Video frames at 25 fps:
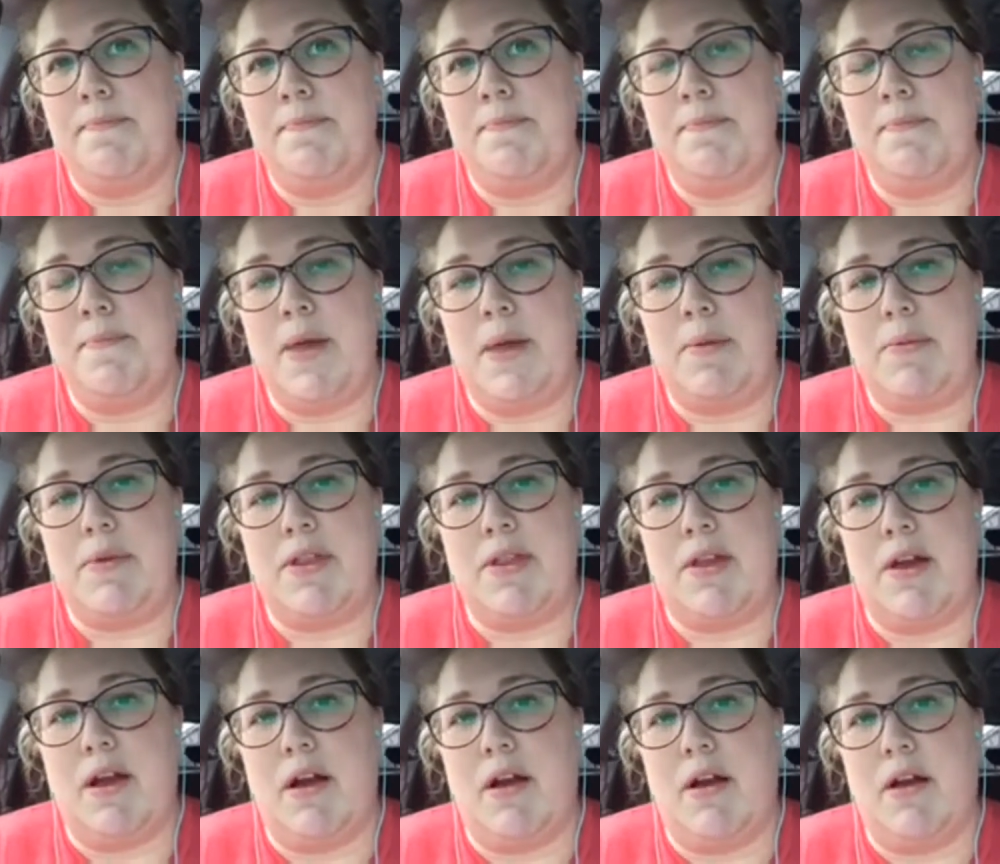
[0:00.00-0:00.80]
Maybe
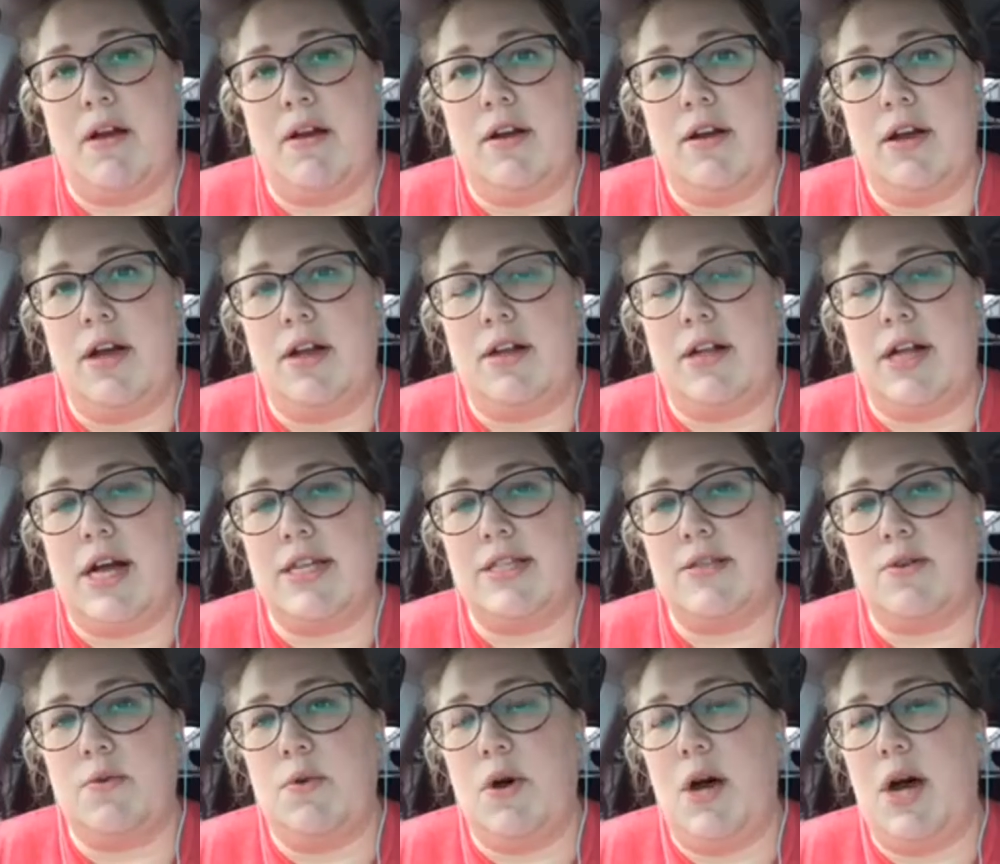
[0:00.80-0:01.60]
they're a
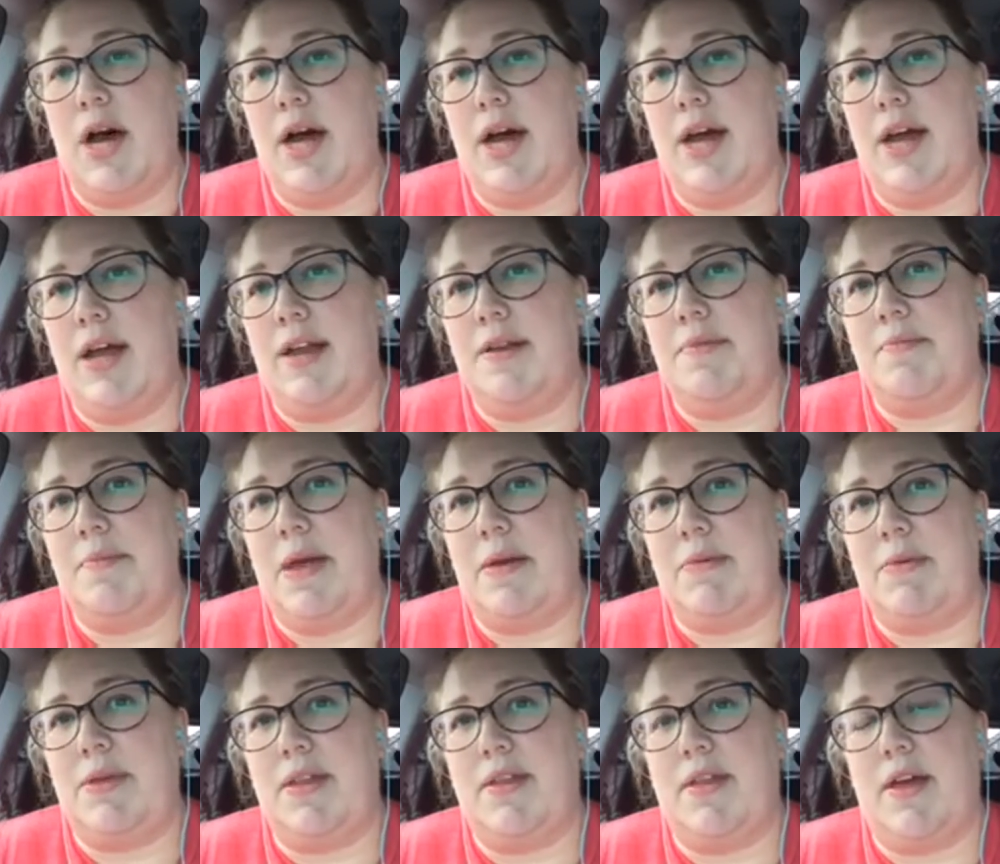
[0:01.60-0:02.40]
glass of wine,
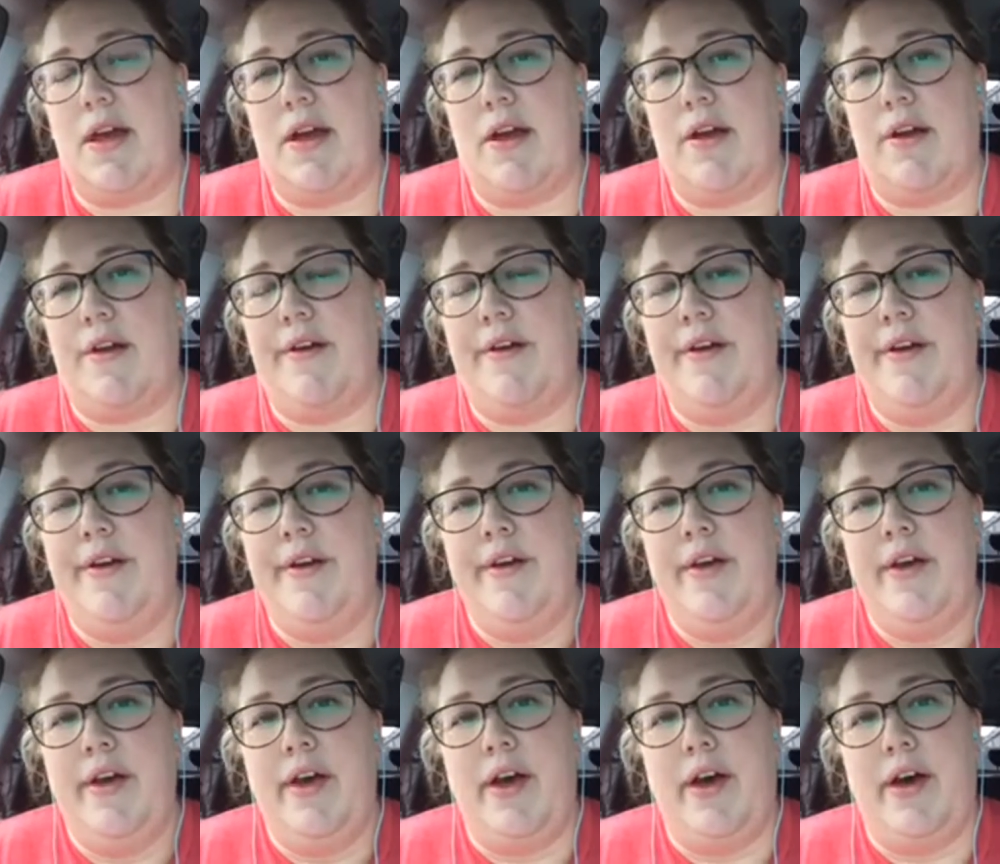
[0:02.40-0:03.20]
maybe they're
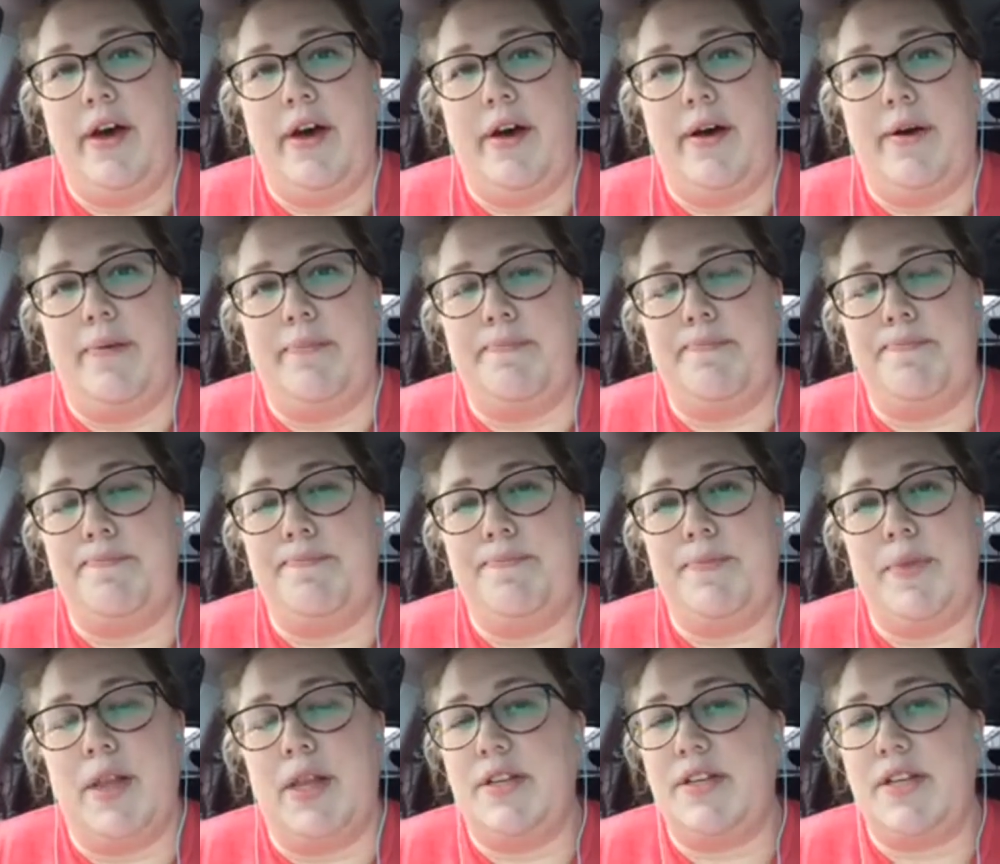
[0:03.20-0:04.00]

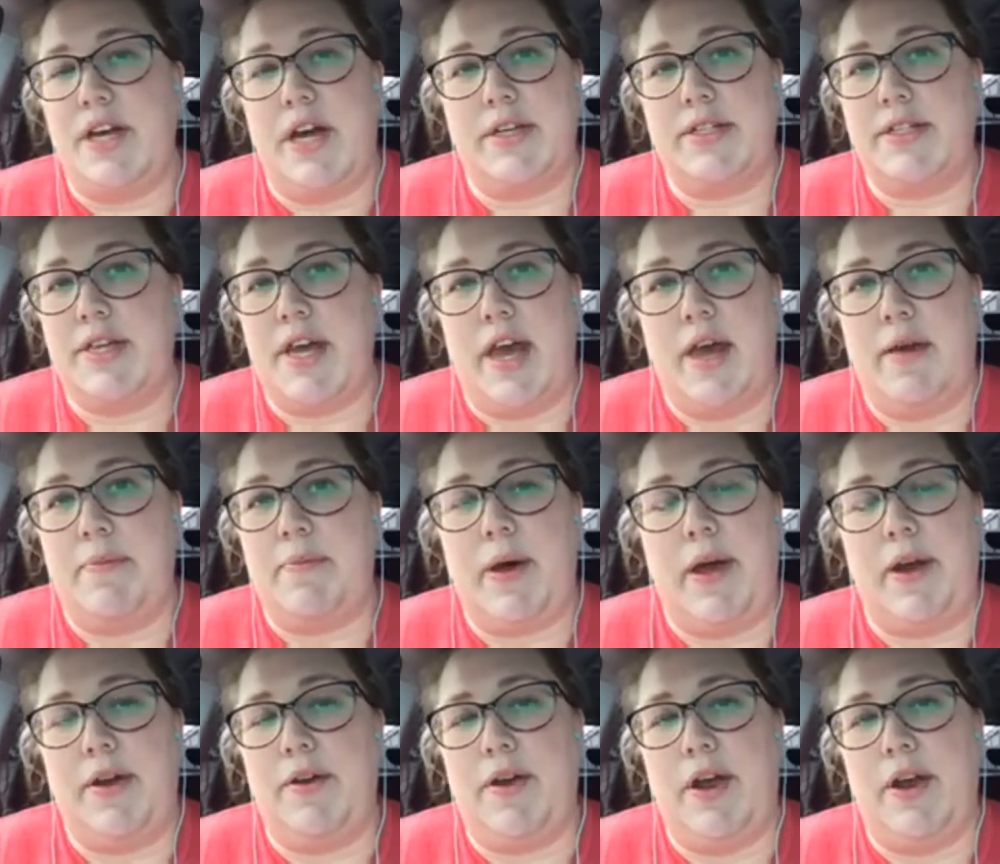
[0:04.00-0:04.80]
duct tape.
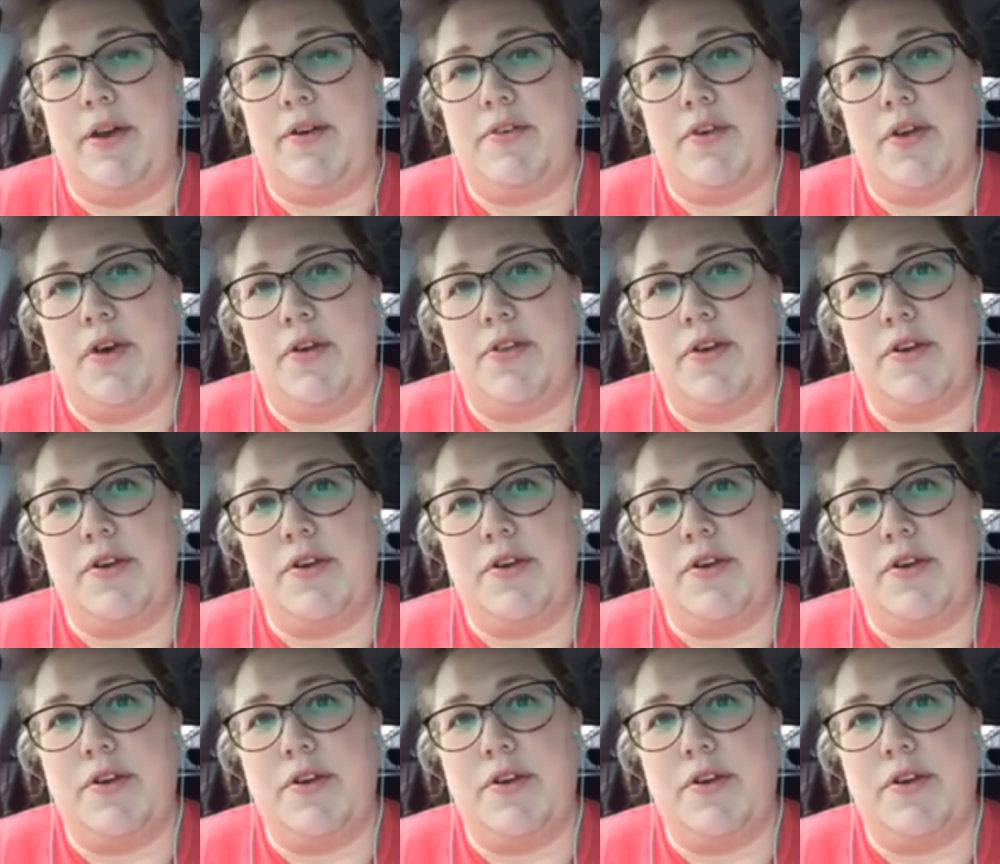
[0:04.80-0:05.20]
I don't know.